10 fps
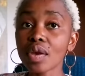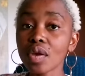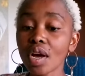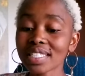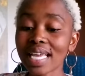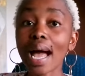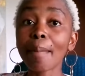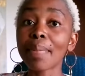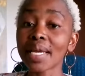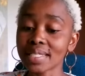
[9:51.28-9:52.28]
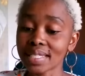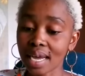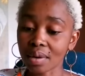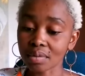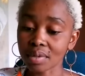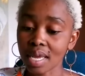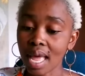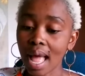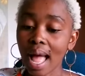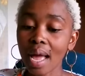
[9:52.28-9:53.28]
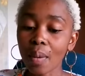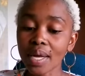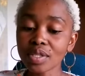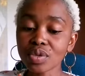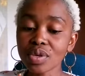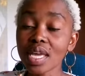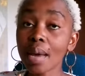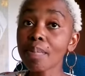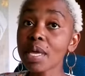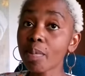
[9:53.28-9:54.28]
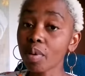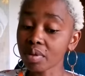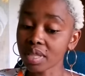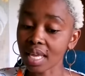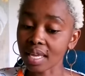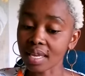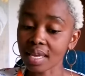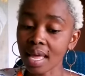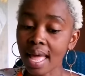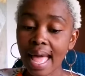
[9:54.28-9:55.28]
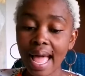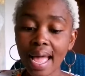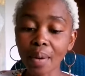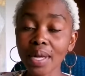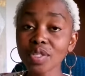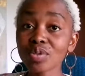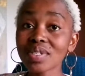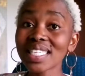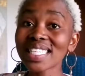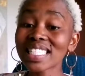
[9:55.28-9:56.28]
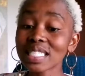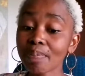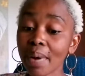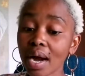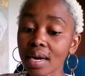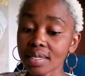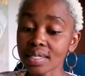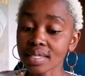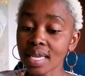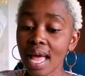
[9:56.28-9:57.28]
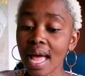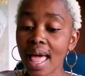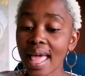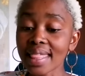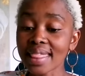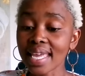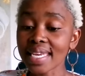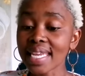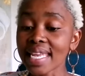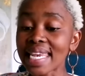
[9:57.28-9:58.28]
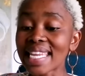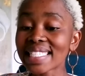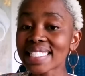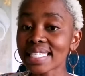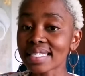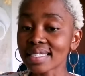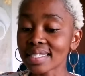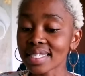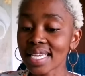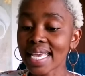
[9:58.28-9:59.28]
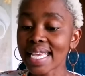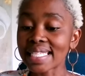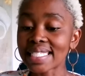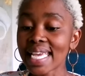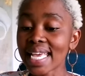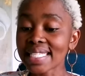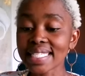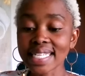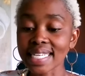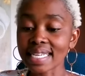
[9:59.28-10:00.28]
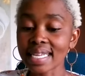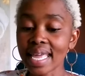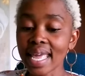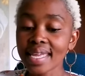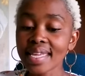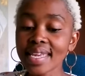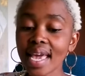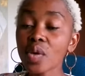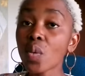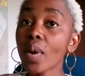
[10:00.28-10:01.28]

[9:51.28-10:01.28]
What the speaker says: not up and down. I want to hear people think. I want to see sparks. And then he listens intensely. He can